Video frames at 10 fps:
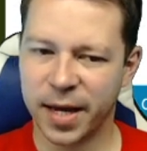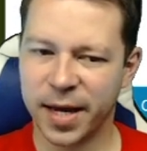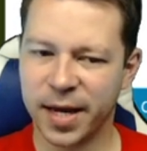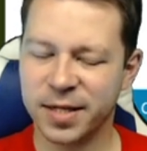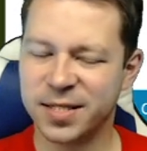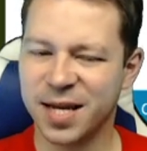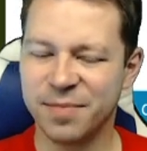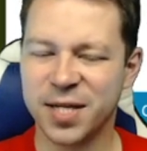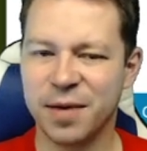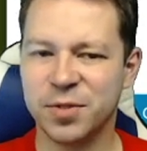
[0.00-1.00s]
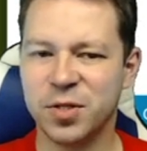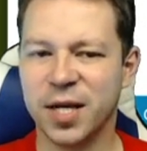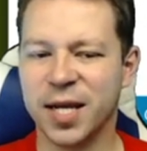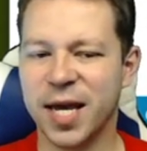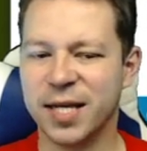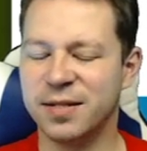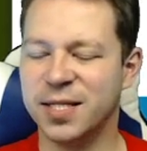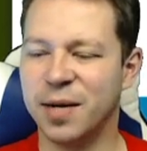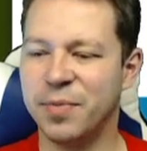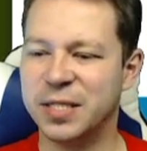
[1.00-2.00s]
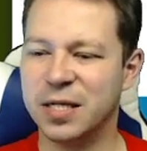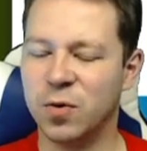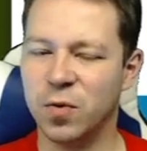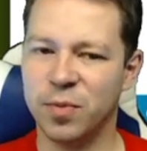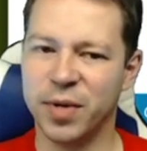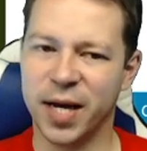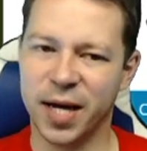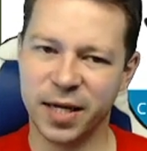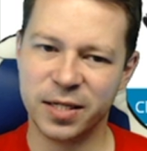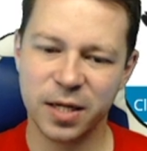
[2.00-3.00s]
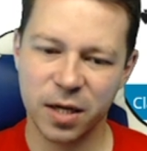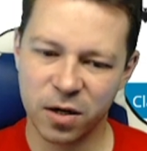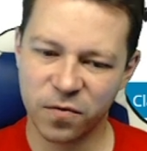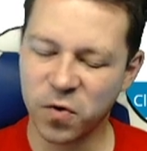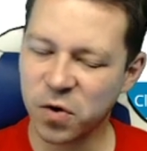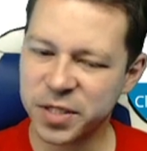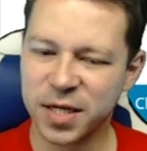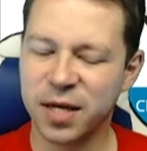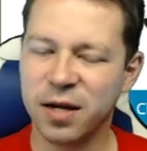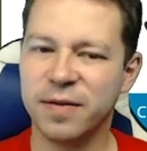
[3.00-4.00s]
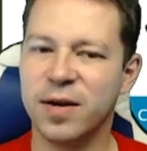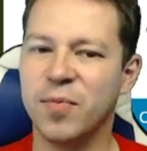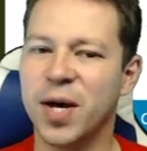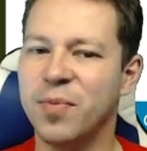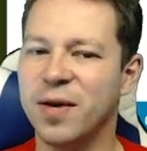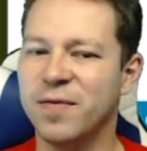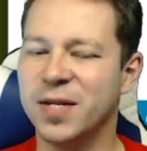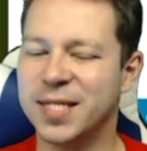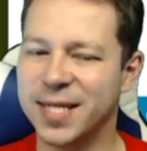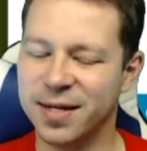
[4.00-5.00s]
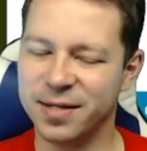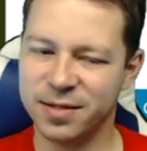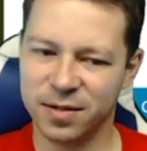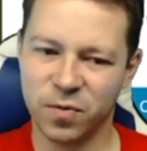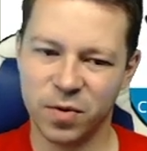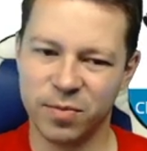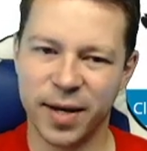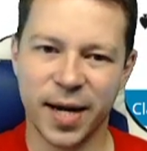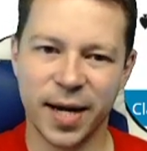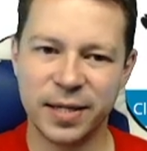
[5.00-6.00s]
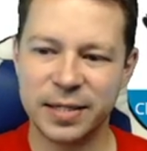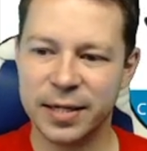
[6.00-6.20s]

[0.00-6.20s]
And sometimes you can guess the doubleton queen behind. Of course, in here there might be even a singleton queen behind.